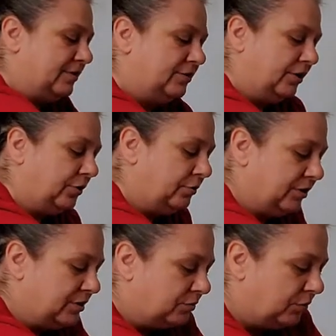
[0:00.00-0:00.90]
dough
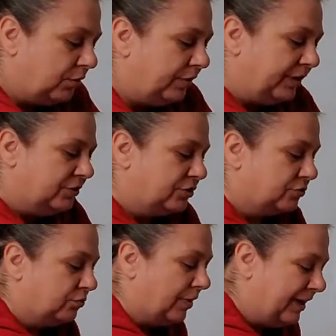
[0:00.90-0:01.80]
doesn't roll out just
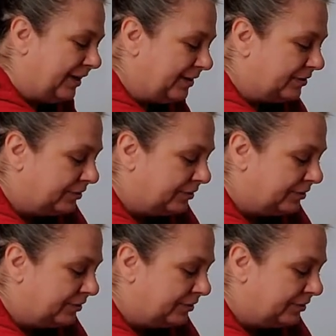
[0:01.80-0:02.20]
right,